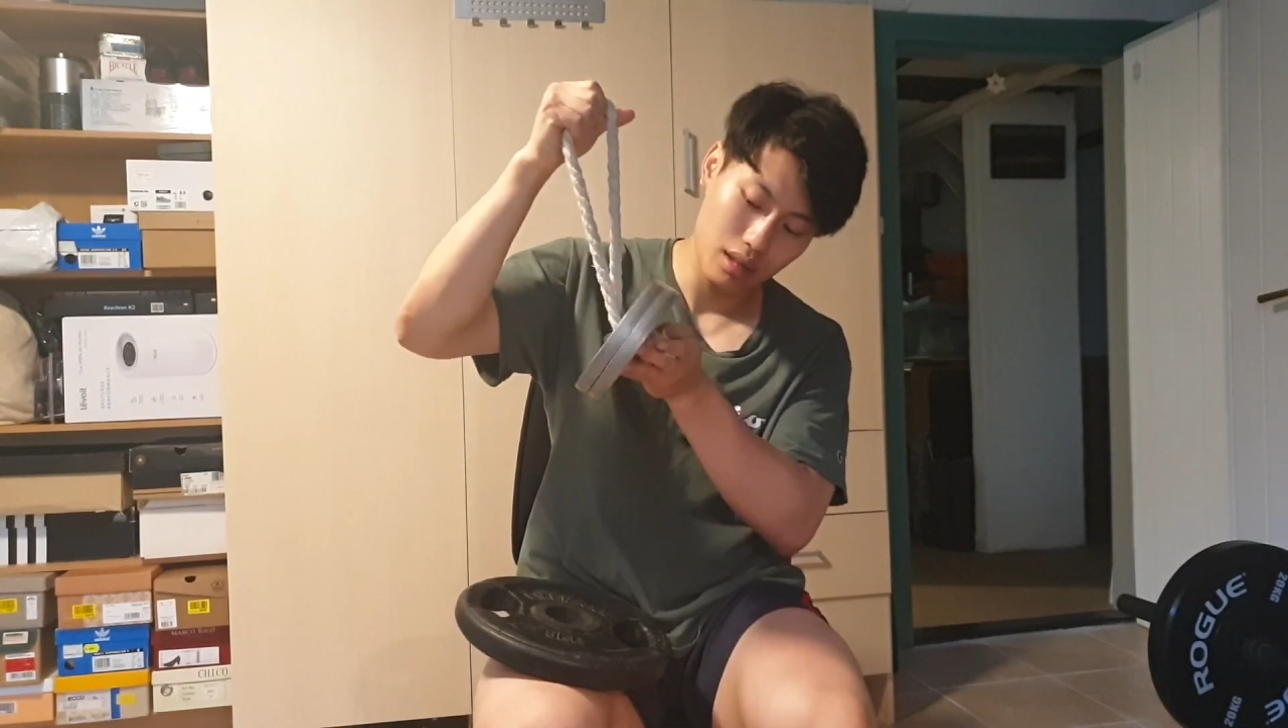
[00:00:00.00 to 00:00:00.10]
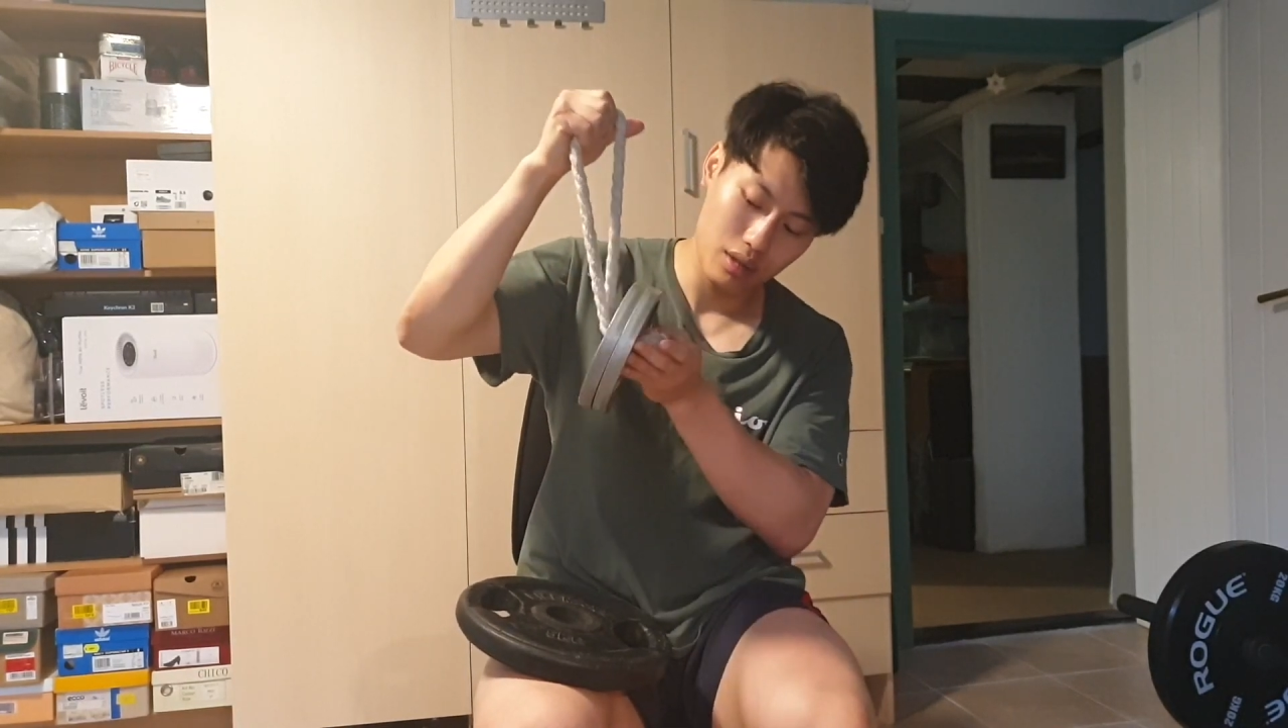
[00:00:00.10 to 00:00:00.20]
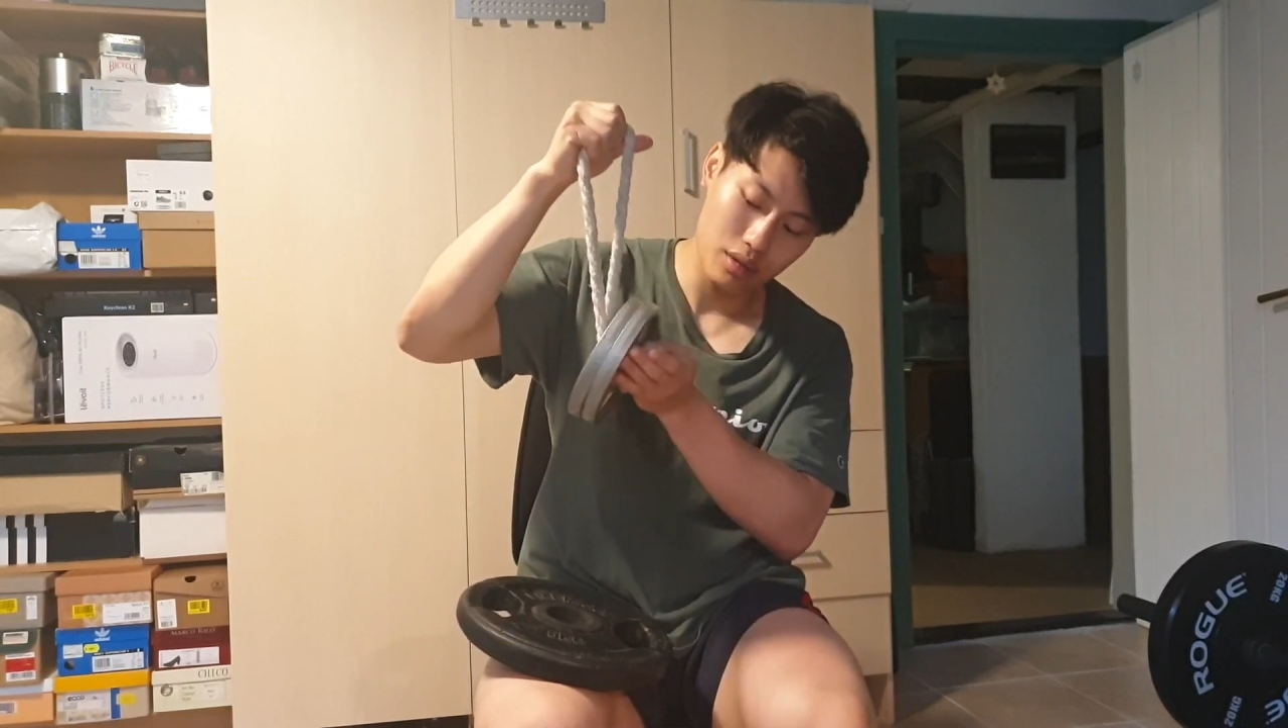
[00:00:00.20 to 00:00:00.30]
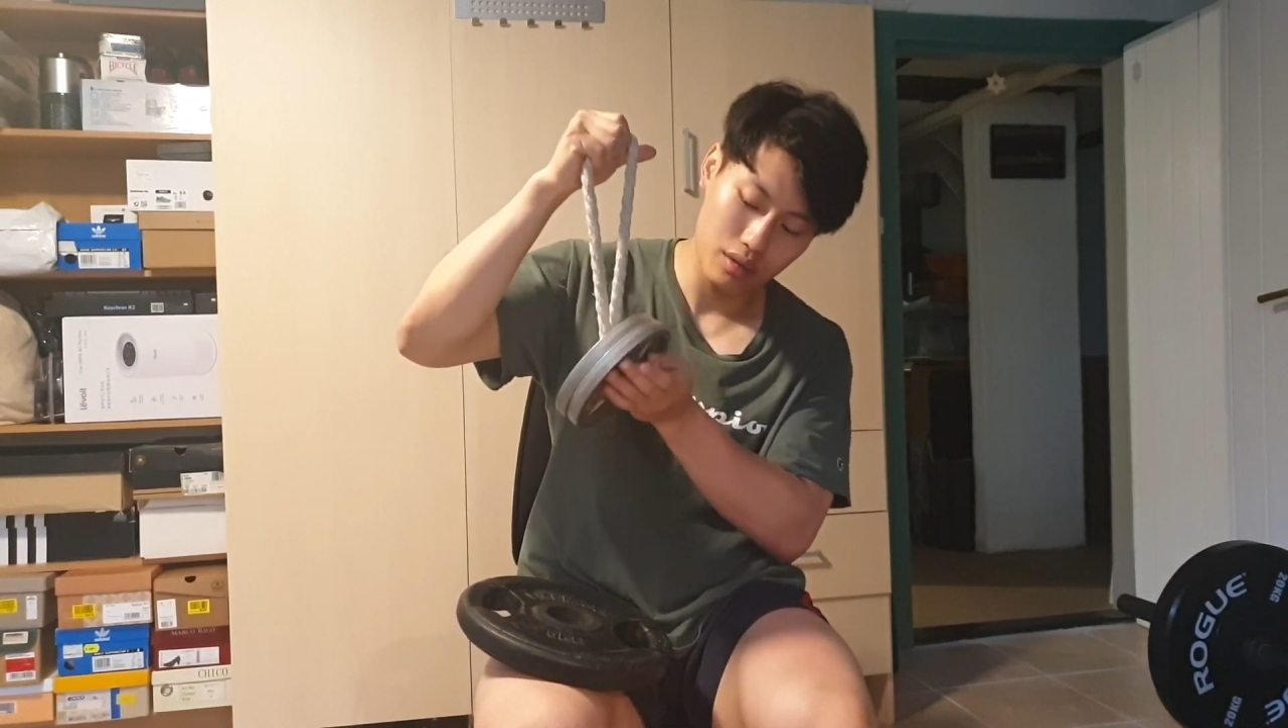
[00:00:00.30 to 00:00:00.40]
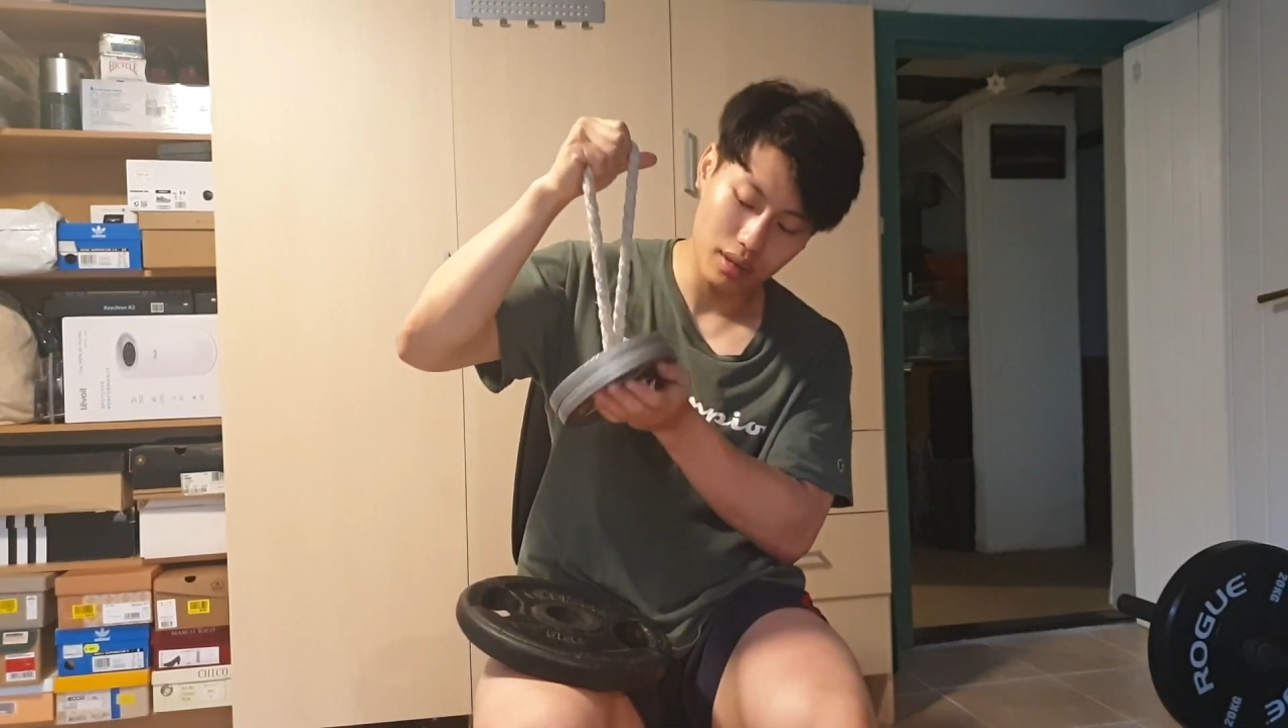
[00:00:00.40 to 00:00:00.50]

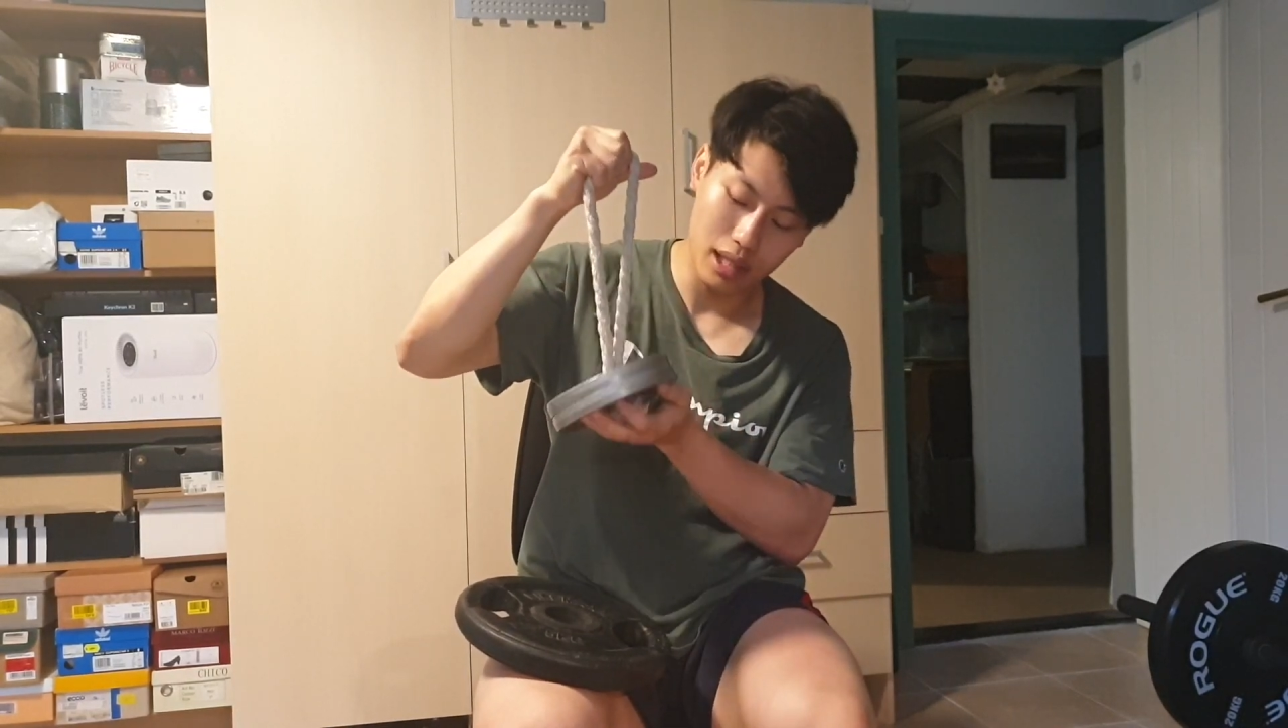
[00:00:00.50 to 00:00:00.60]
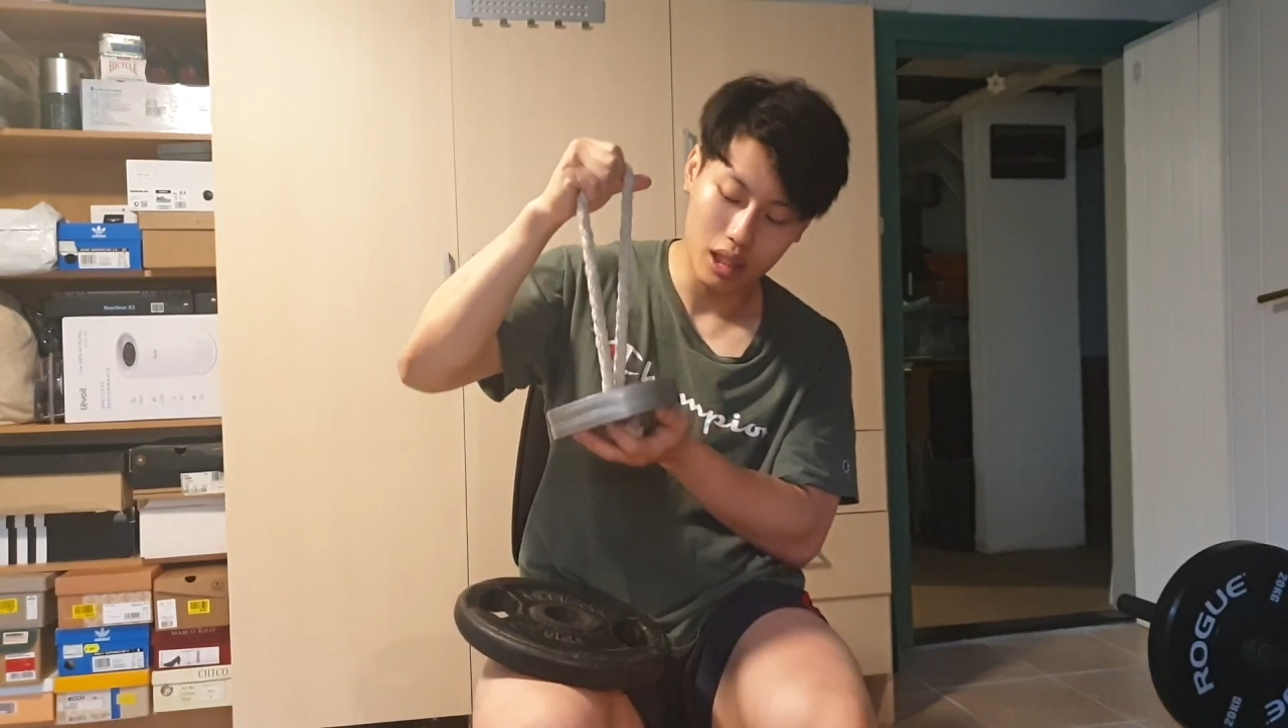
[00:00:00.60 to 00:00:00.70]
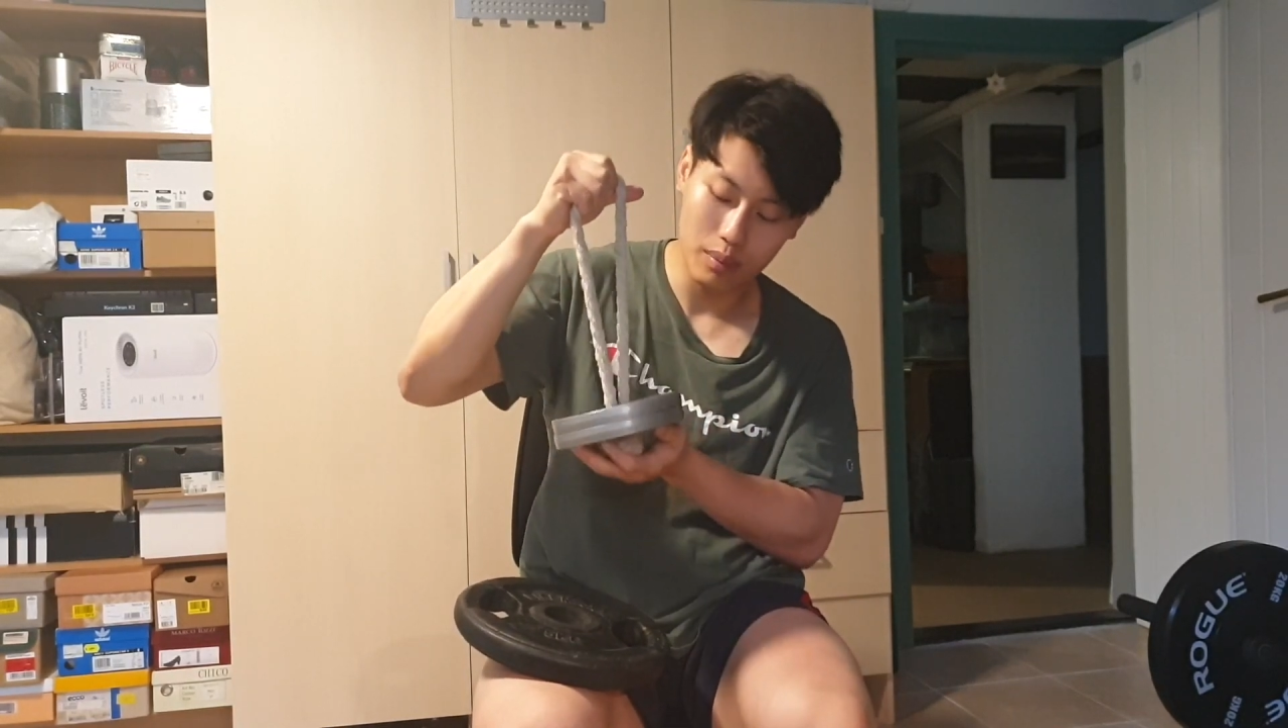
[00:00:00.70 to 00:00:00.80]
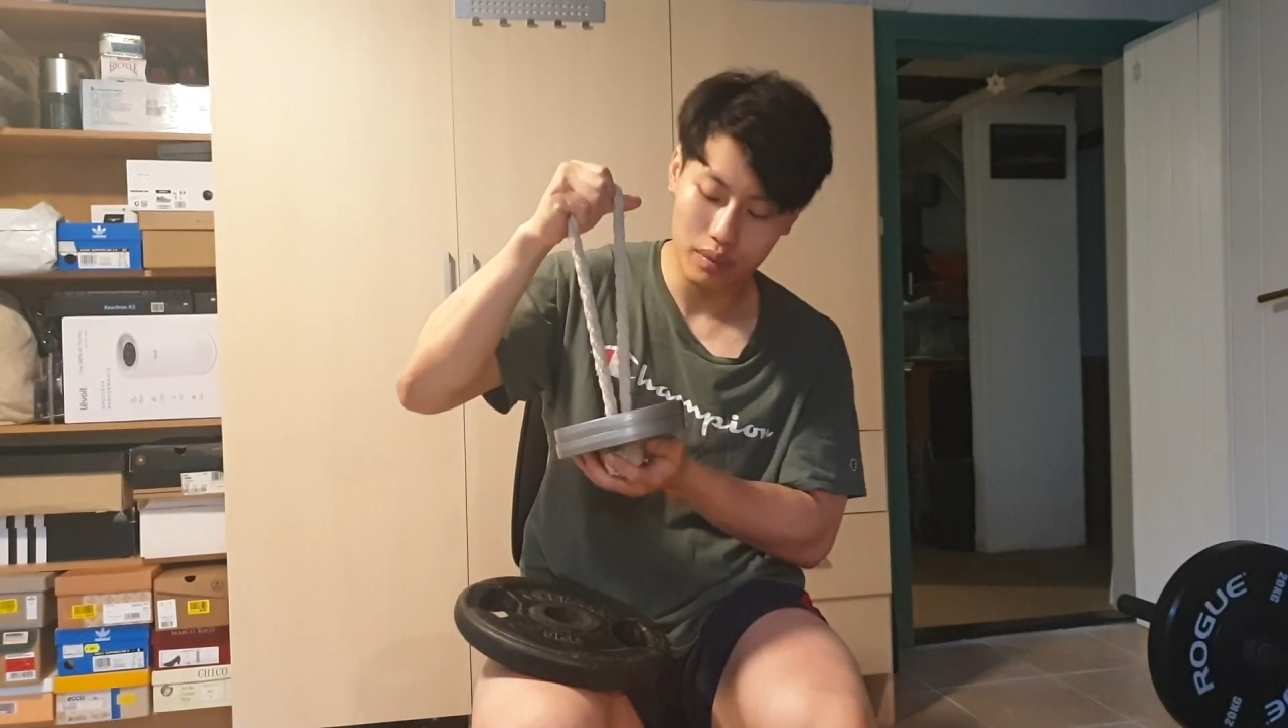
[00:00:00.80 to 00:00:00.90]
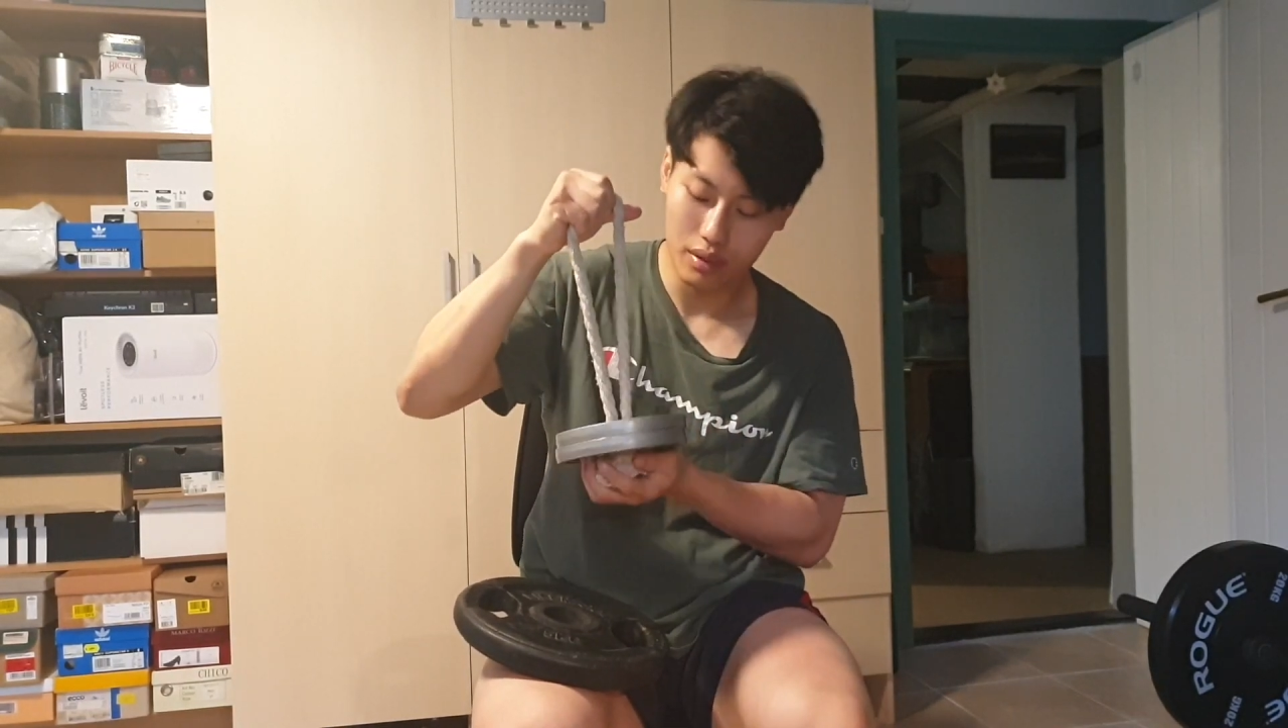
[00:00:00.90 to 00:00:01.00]
you can tie up